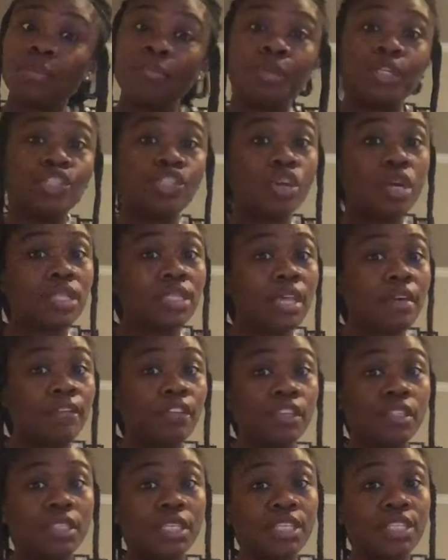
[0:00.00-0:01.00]
But you also have
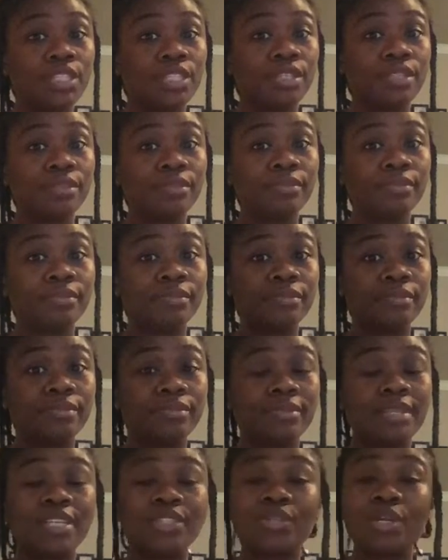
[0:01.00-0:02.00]
your sister.
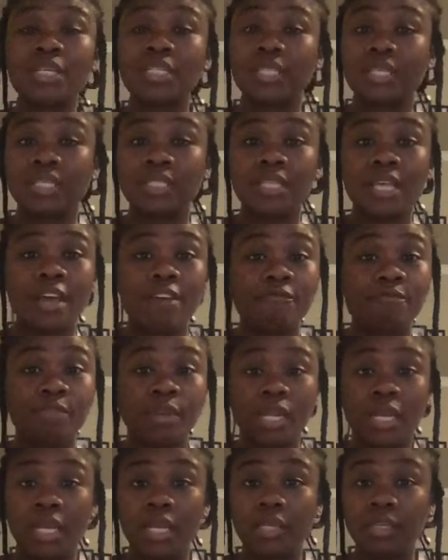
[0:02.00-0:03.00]
That's why it's good to have
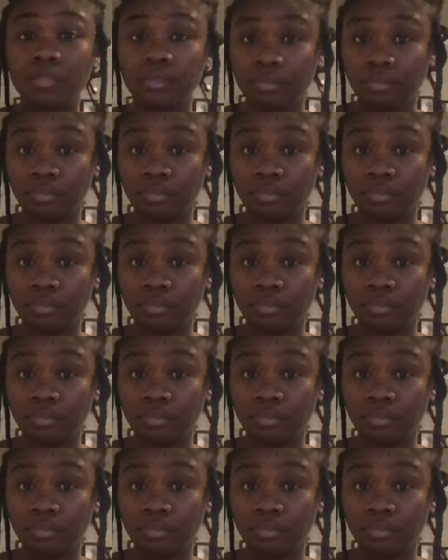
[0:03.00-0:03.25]
blood.